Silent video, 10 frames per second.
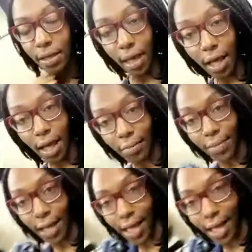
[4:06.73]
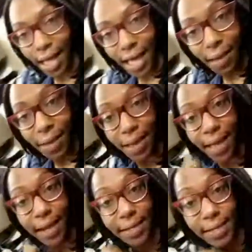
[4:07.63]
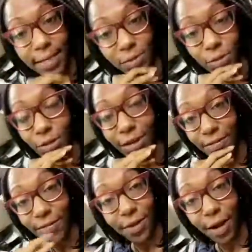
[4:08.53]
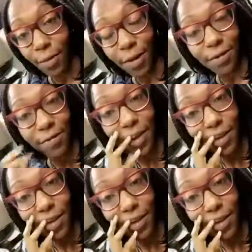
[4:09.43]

Y'all, I'm at Connie desk. We're trying to figure out what the fuck